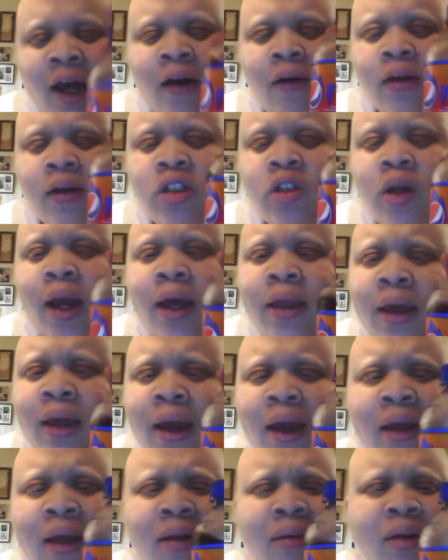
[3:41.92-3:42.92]
I'll try
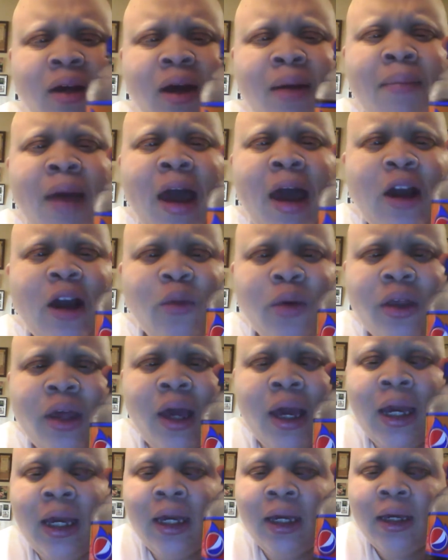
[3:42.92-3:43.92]
that and come back with
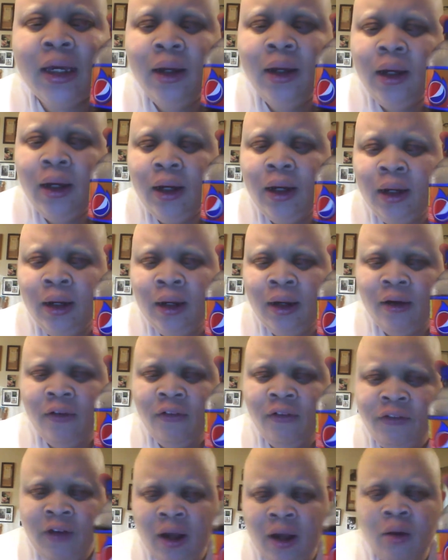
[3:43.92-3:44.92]
a um,
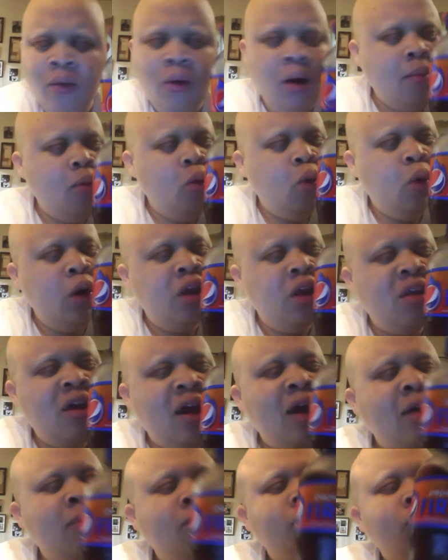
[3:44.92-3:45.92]
follow up with
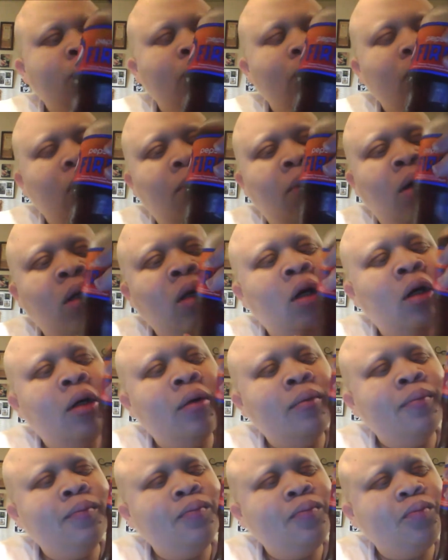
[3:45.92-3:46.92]
that. But
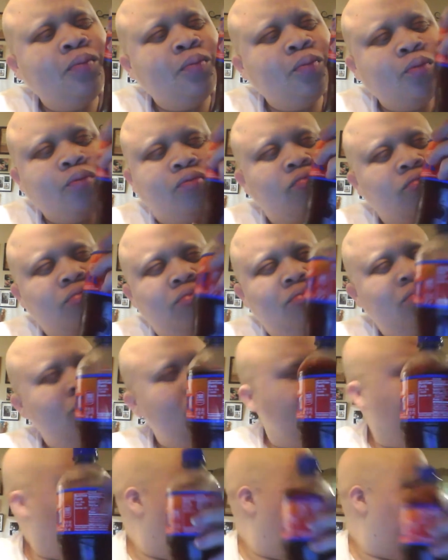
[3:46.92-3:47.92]
um,
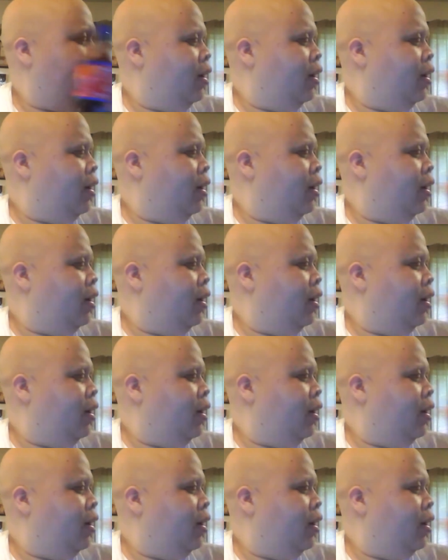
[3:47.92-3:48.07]
nah,